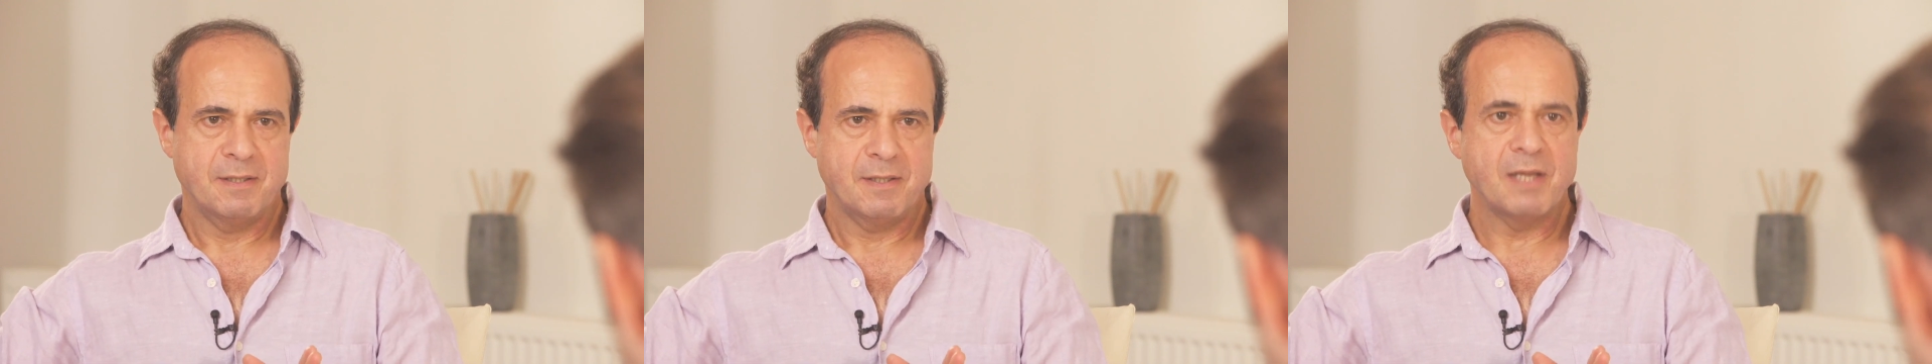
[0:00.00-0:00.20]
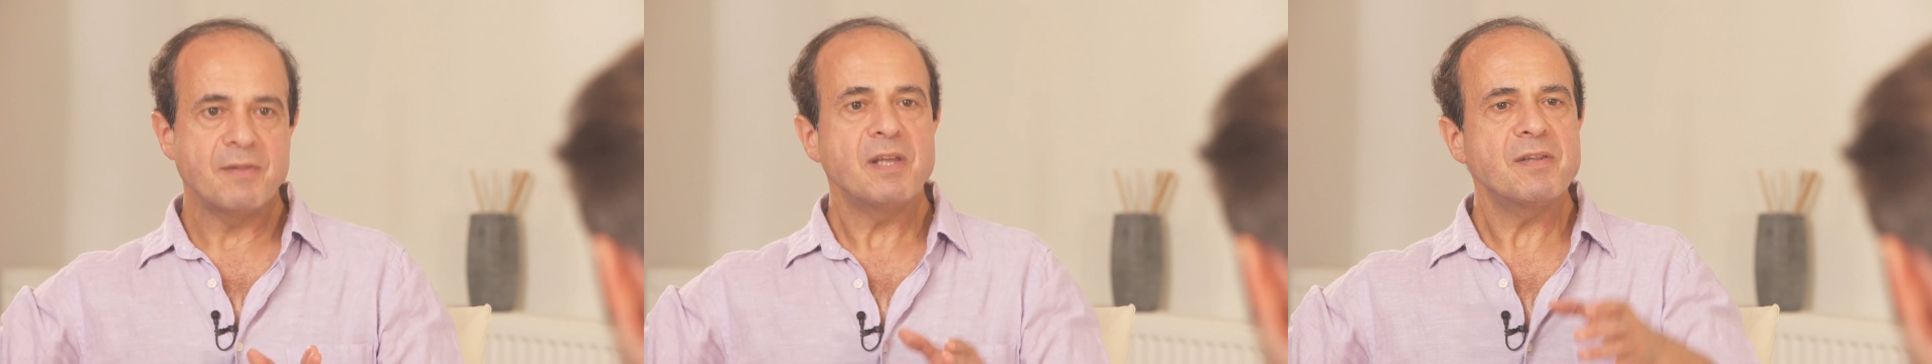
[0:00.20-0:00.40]

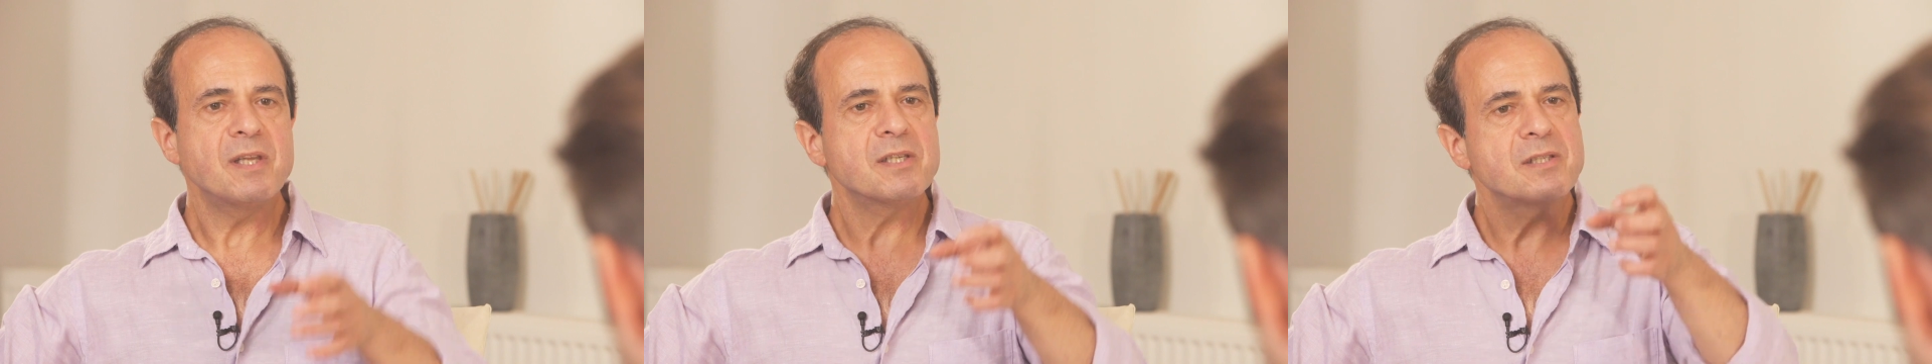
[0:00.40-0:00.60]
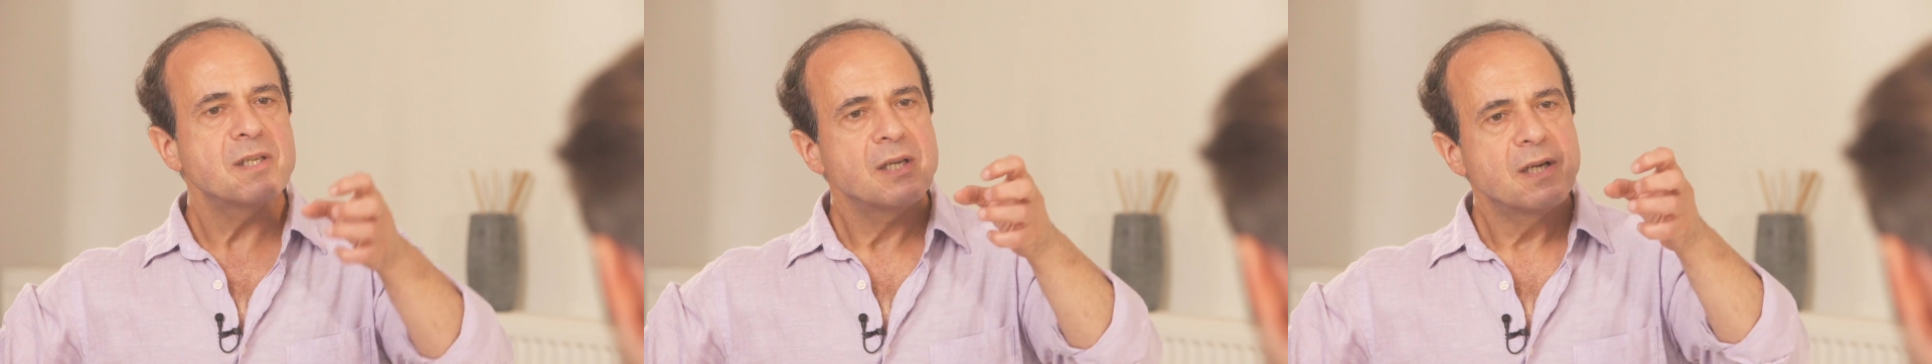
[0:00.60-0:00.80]
And then
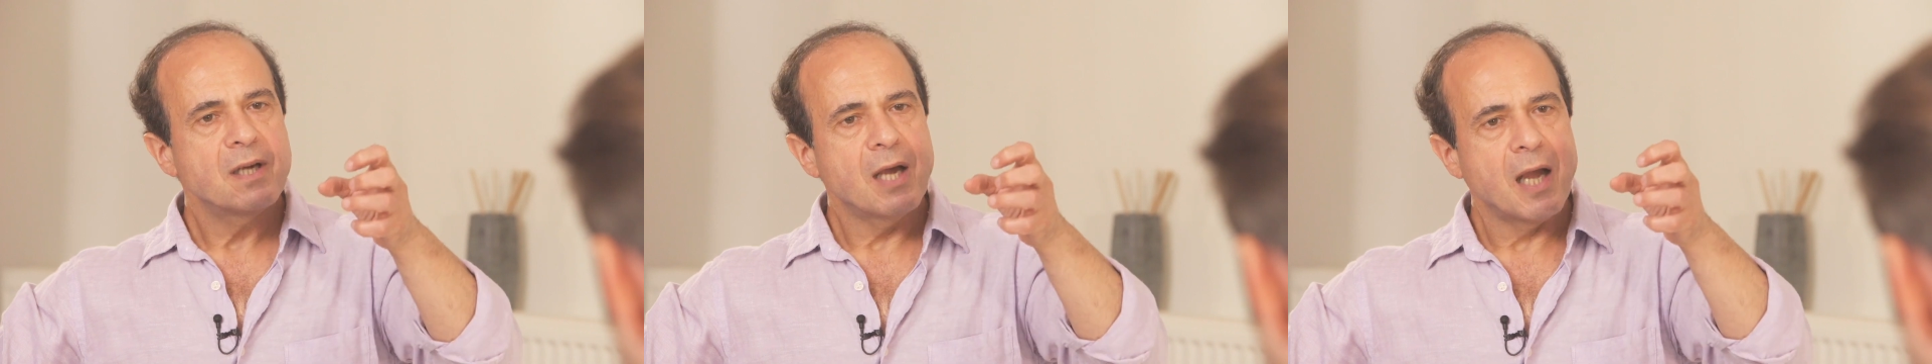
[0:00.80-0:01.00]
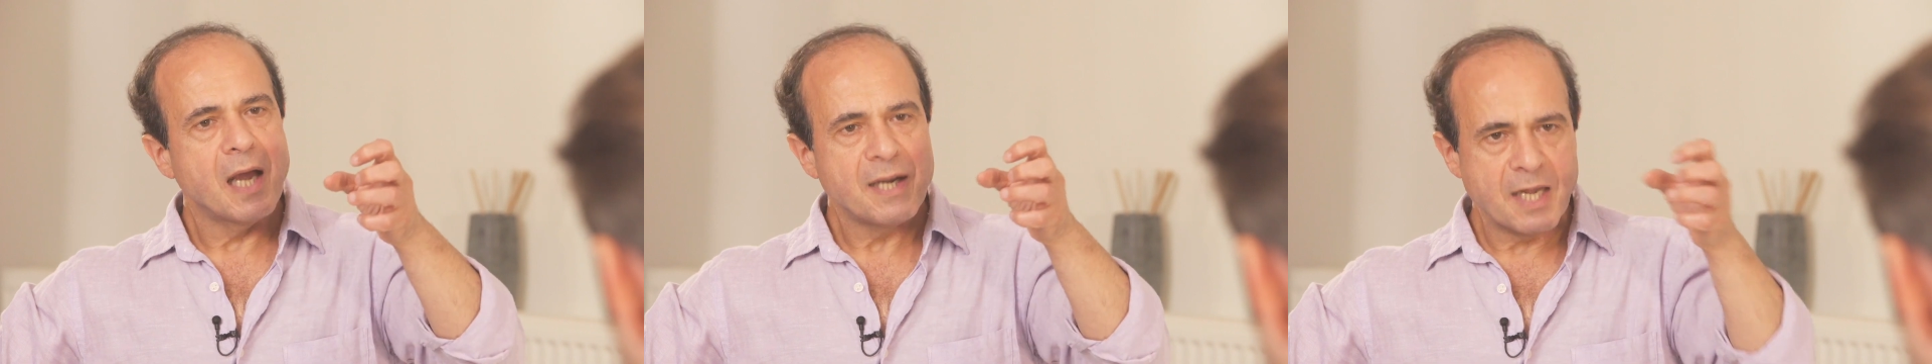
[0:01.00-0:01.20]
there's
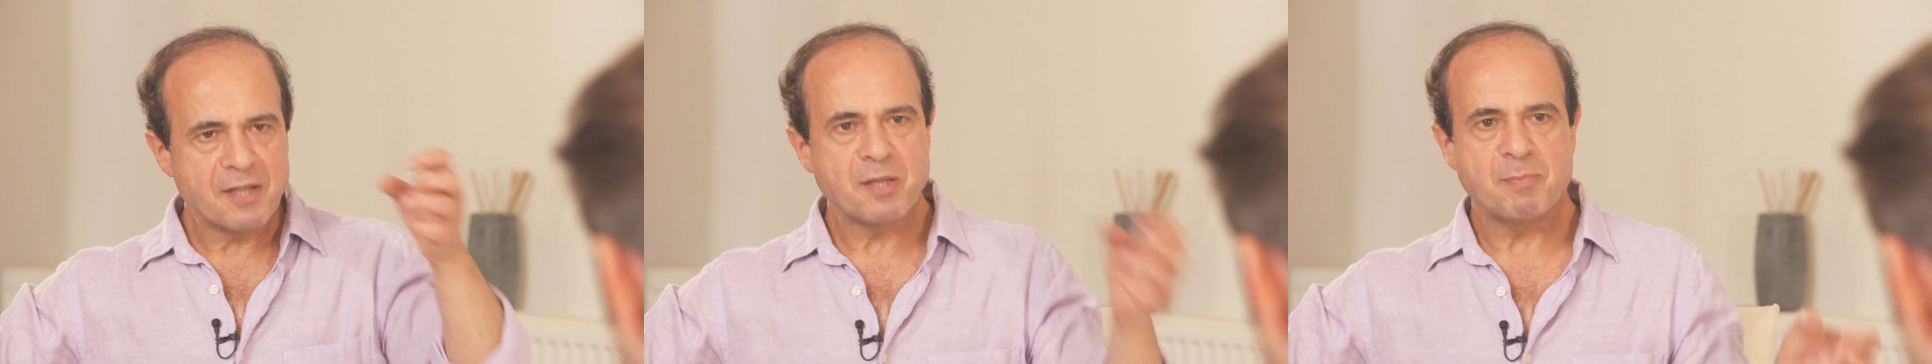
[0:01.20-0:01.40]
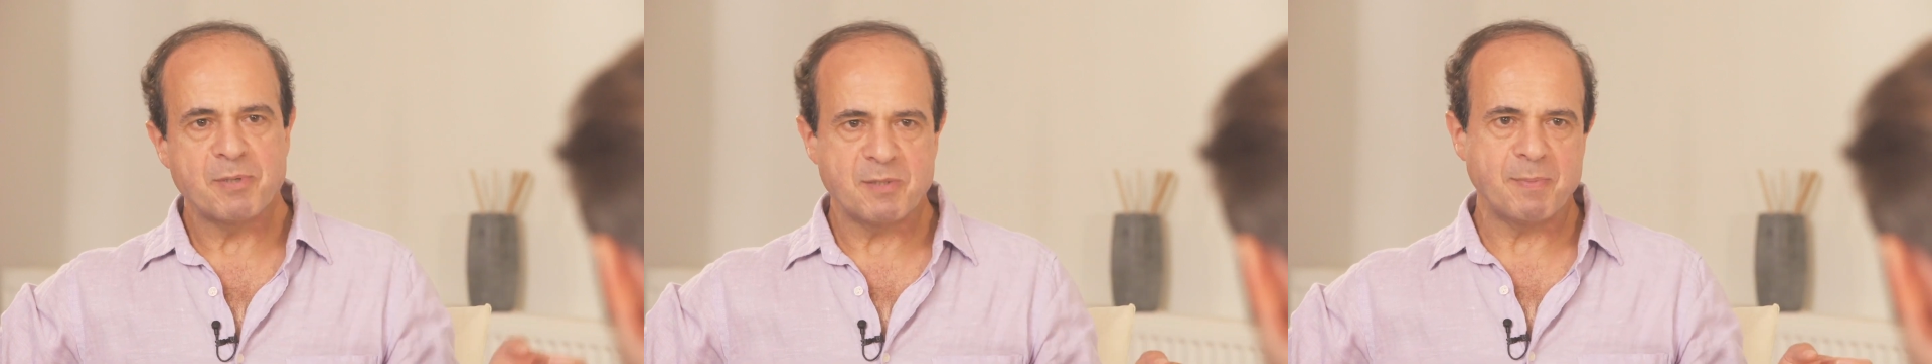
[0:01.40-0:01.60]

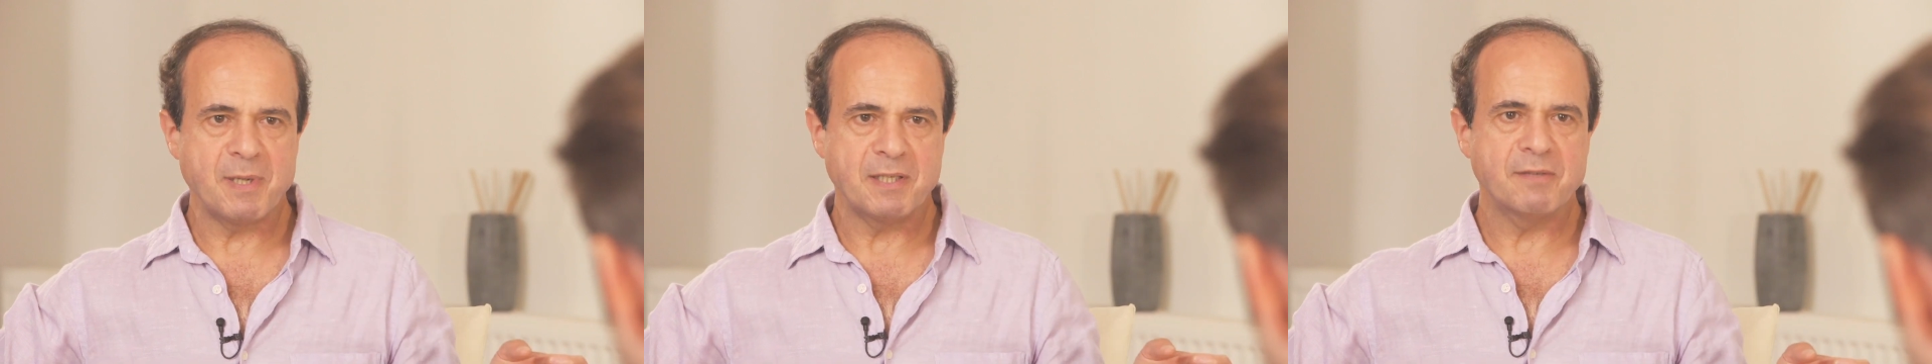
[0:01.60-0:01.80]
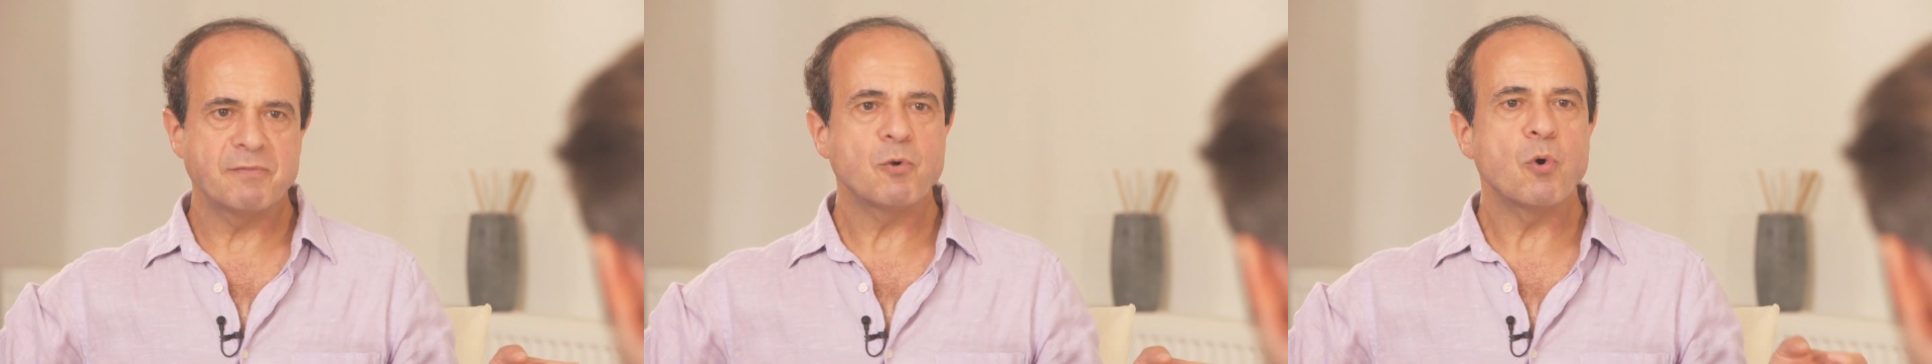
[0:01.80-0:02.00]
another
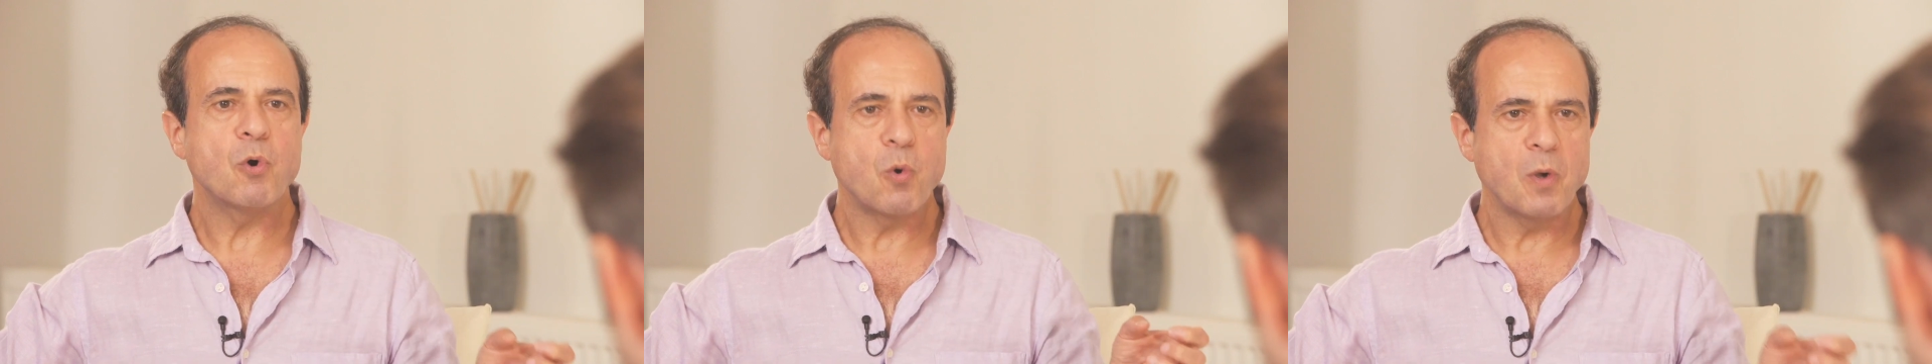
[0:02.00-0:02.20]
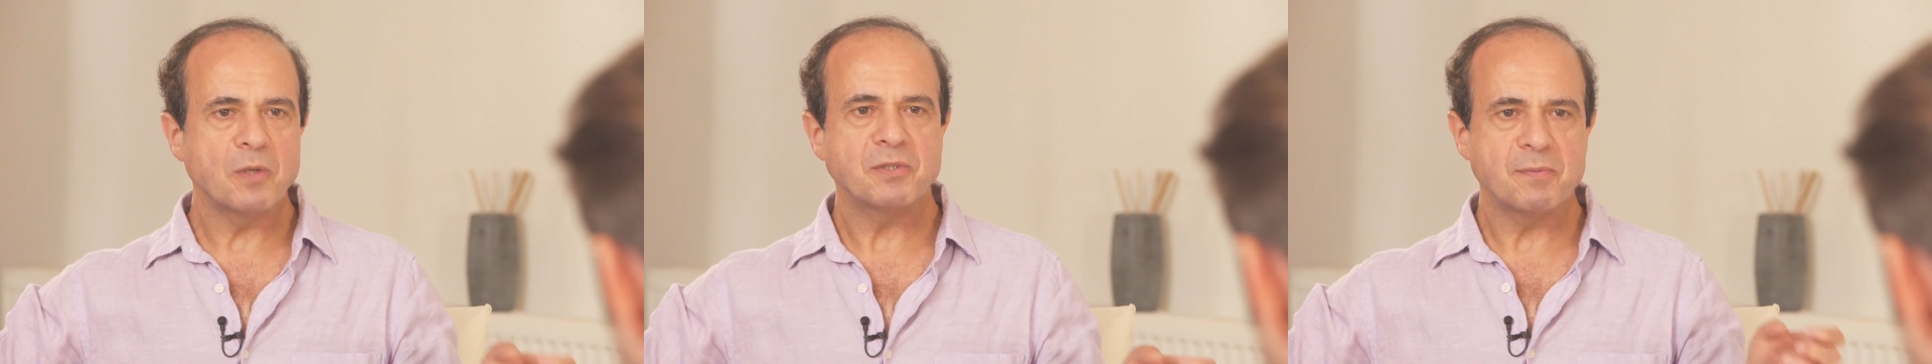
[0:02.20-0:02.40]
perspective called
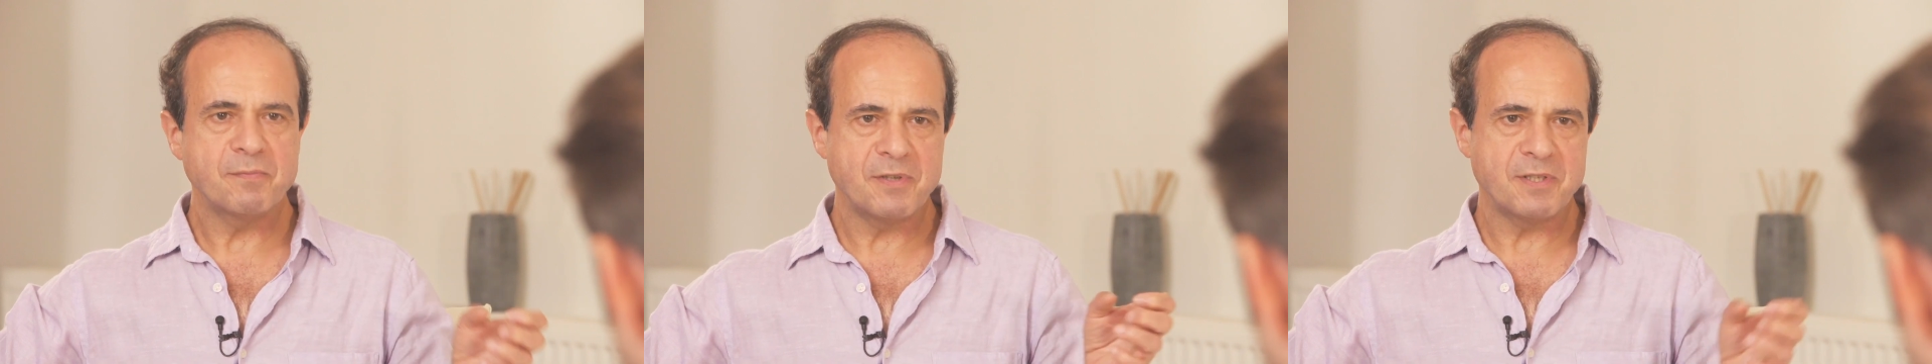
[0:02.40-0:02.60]
quantum